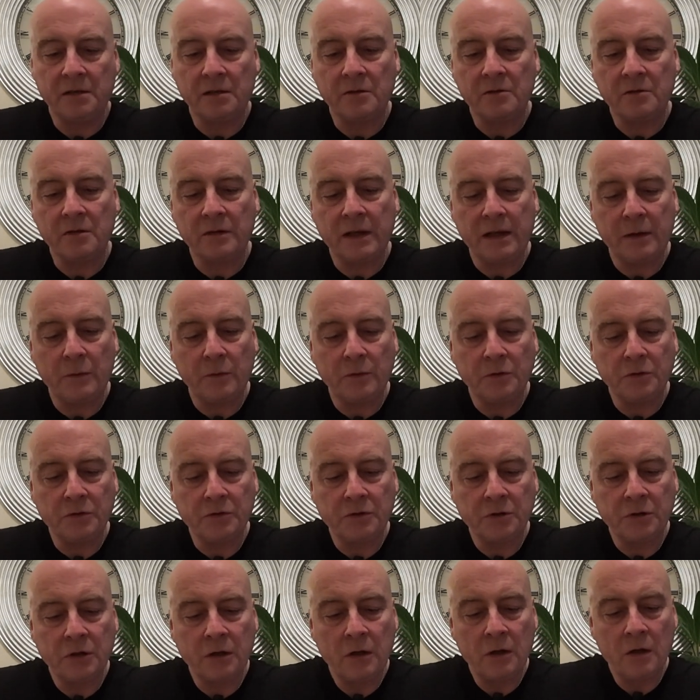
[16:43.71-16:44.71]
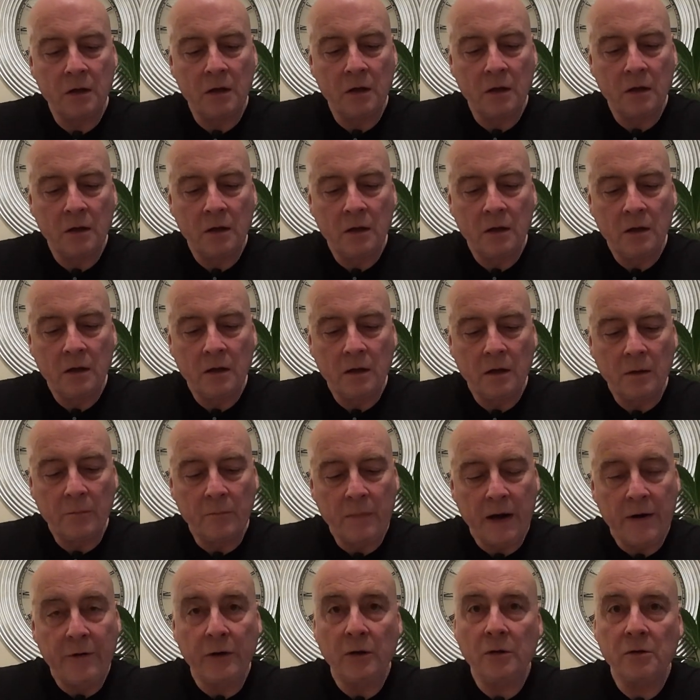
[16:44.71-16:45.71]
So that was
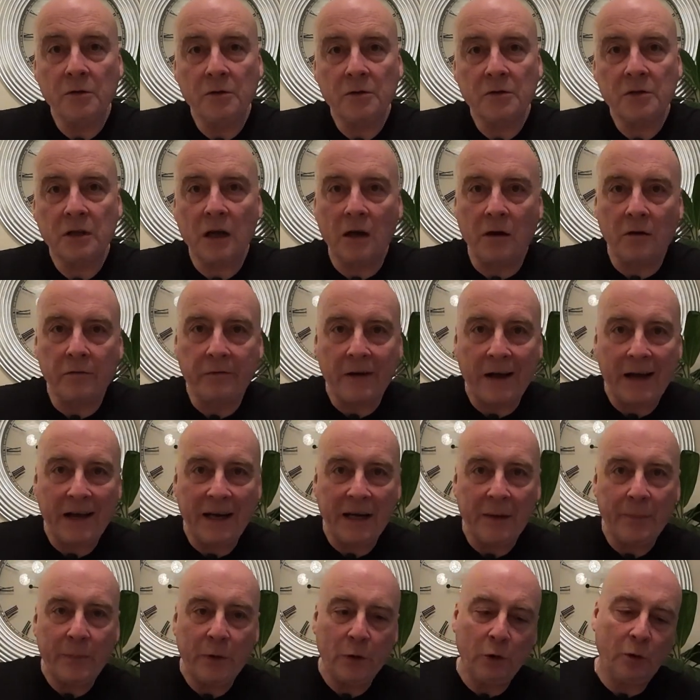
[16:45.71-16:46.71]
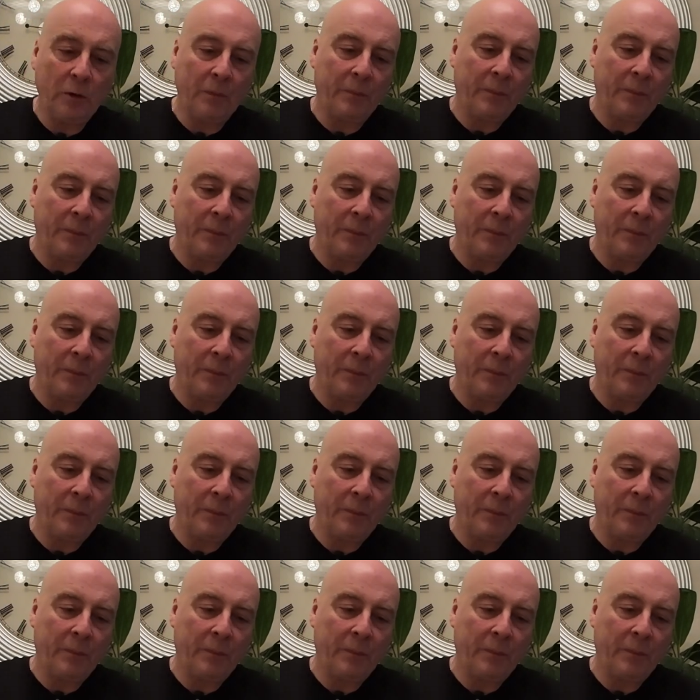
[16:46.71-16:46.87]
Merrill's of Hartlepool,